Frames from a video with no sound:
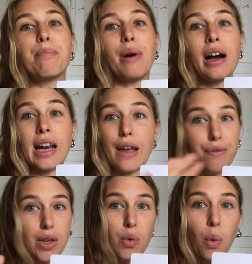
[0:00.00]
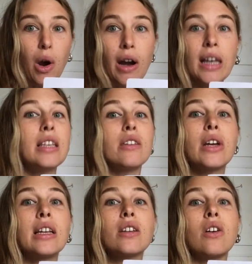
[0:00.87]
But if you want, you
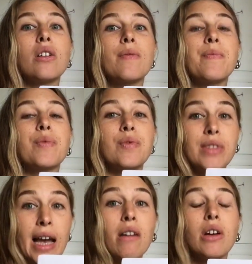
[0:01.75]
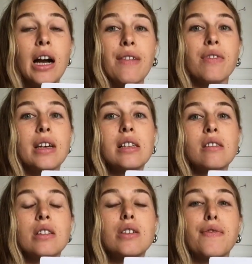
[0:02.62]
can now cut this
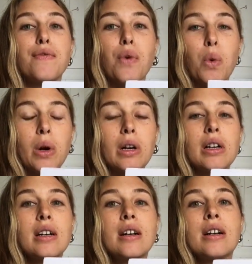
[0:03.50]
into four